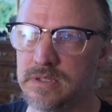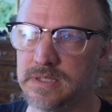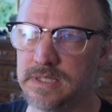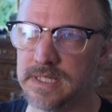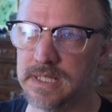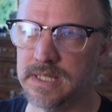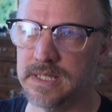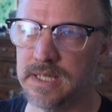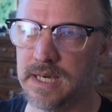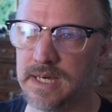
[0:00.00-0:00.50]

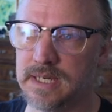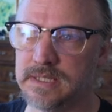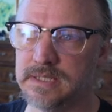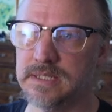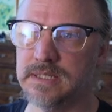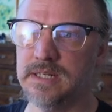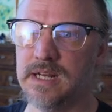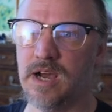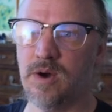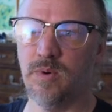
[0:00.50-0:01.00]
like that.
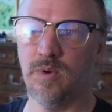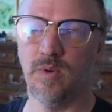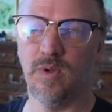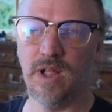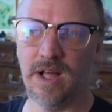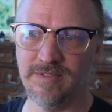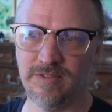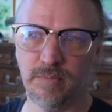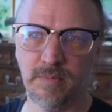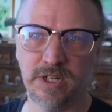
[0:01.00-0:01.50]
And now we'll
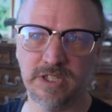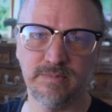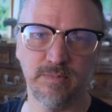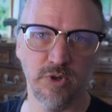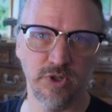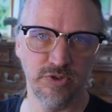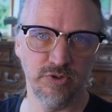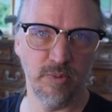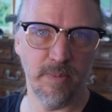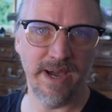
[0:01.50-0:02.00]
have a much
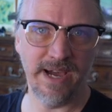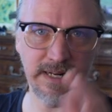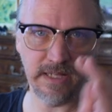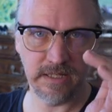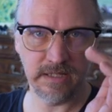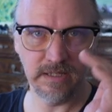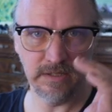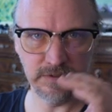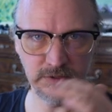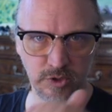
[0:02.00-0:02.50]
more
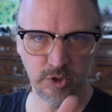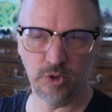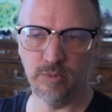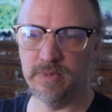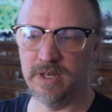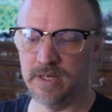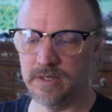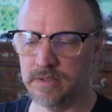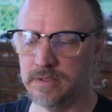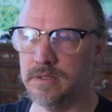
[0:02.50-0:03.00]
dramatic zoom
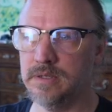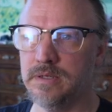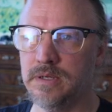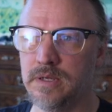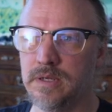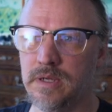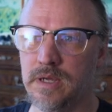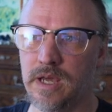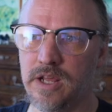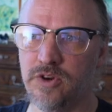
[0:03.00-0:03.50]
in
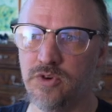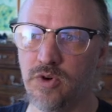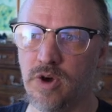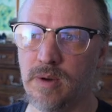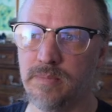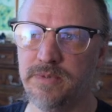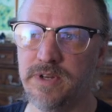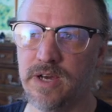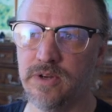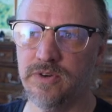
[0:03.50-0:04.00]
than
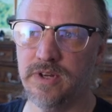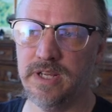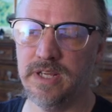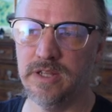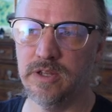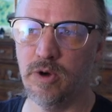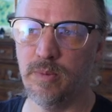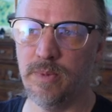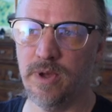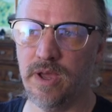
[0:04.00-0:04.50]
drop down to
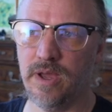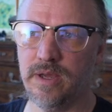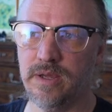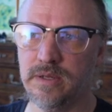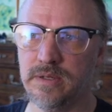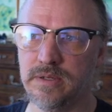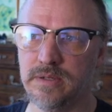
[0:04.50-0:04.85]
Hilo Bay.